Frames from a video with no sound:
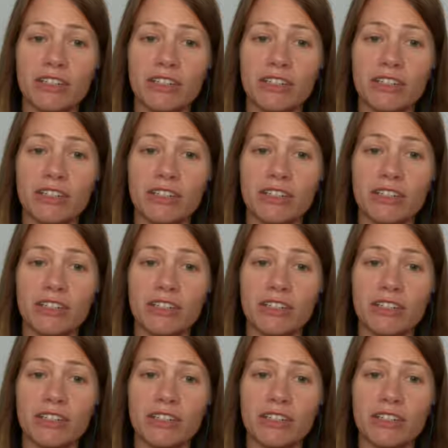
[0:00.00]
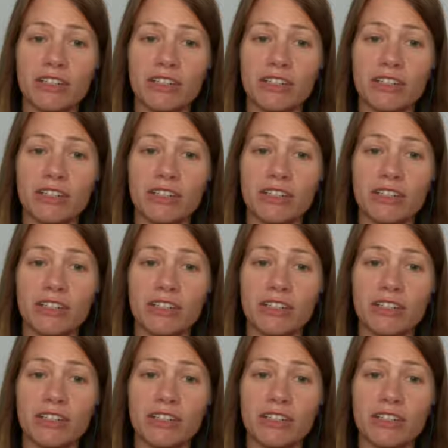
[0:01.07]
transcription factors, gene
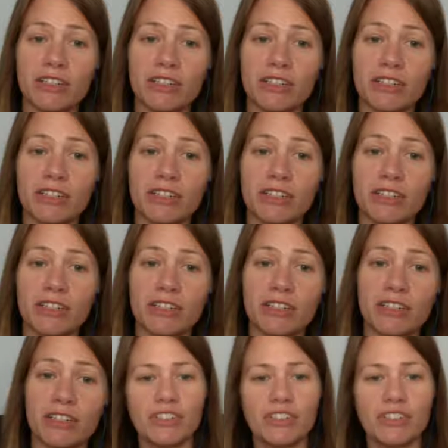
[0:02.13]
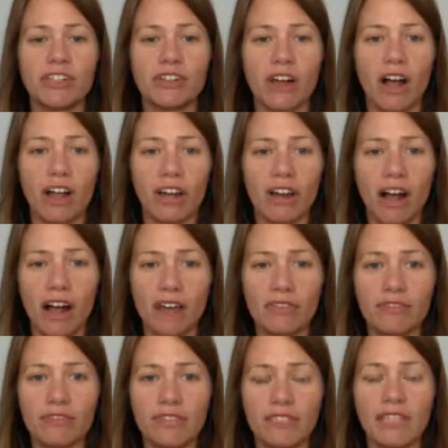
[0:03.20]
regulation, how genes are turned on and
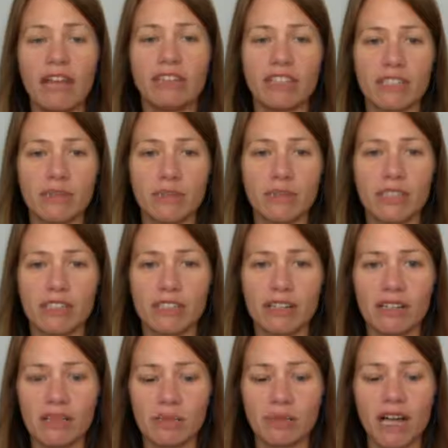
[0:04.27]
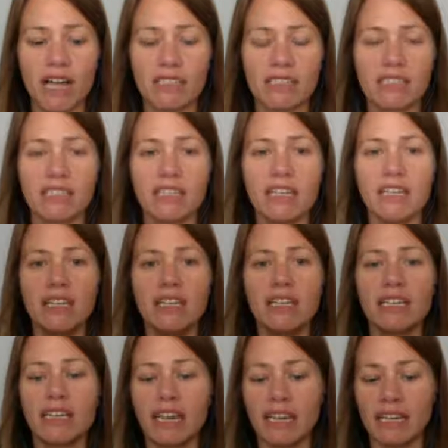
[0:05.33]
off, levels at which they're expressed
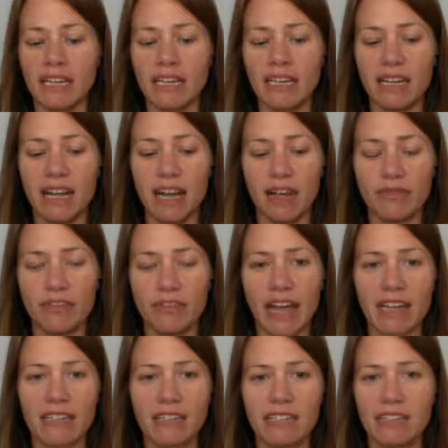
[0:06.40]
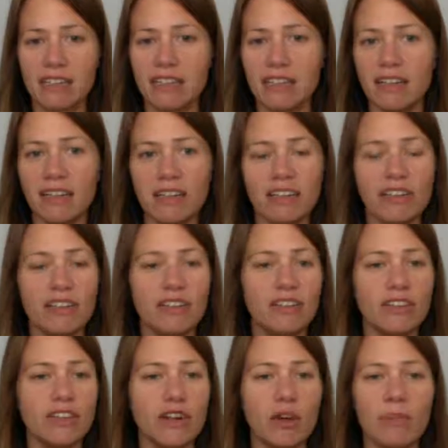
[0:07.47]
can affect,
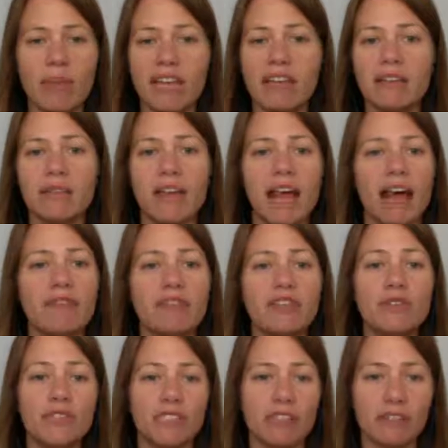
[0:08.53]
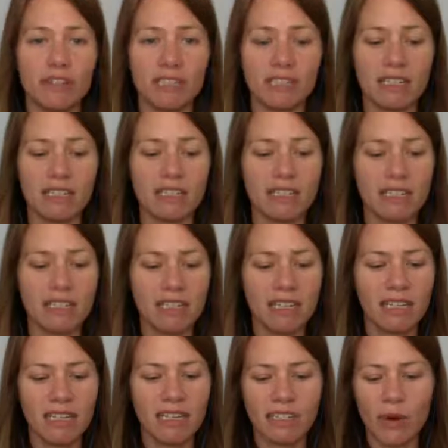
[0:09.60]
you know, have huge differences.
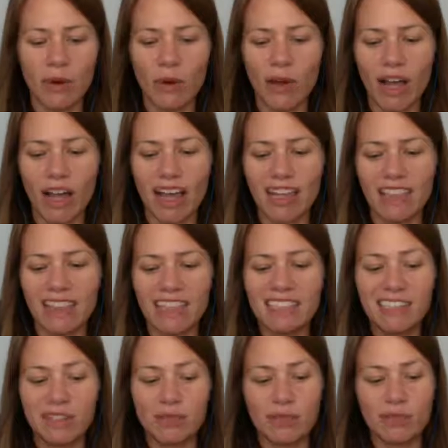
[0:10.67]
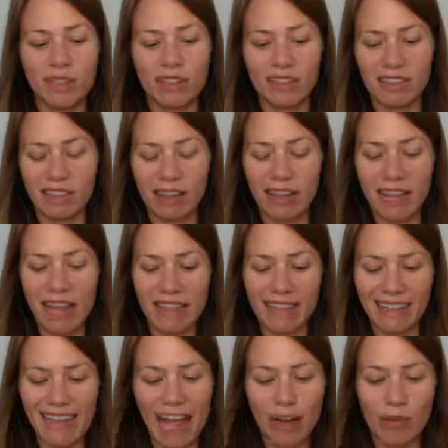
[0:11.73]
So this is the
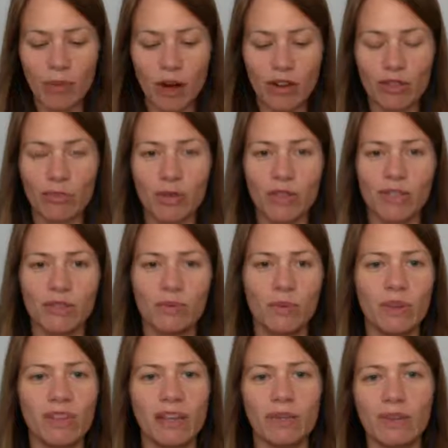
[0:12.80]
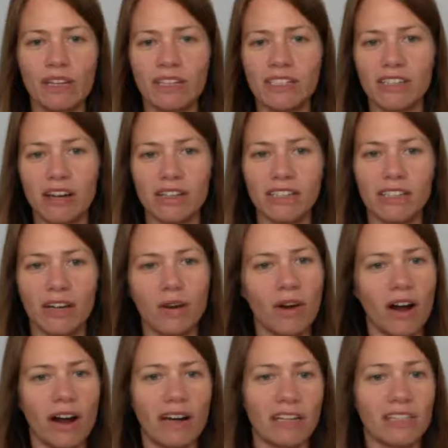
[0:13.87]
latter part of the book is when they really start to go
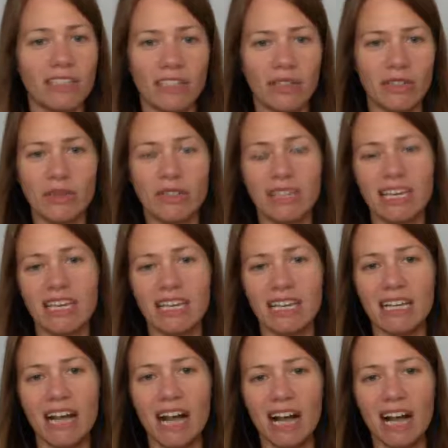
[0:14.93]
hard into the